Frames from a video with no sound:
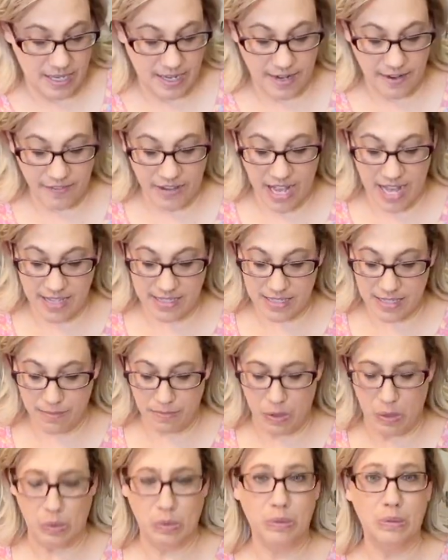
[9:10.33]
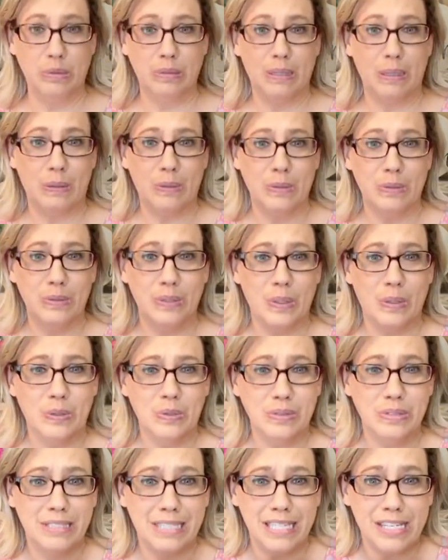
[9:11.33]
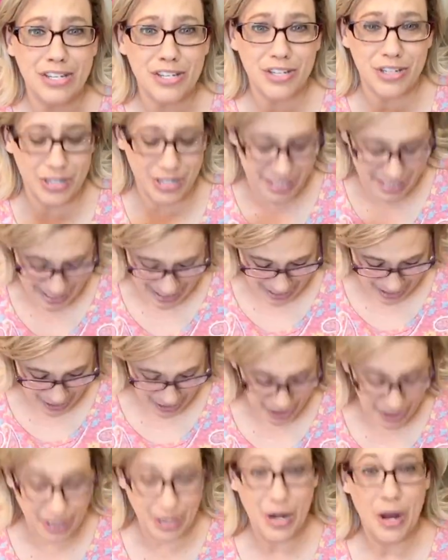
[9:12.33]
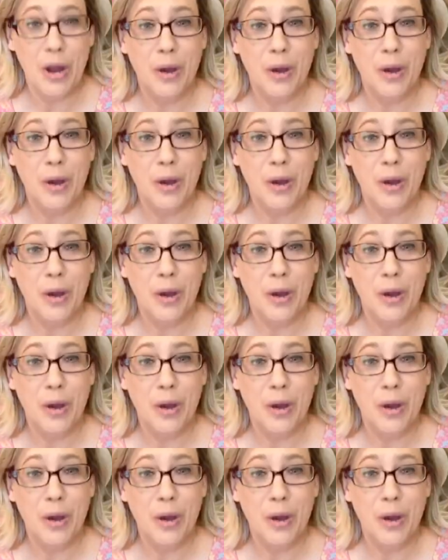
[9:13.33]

And I've got some old t-shirts here.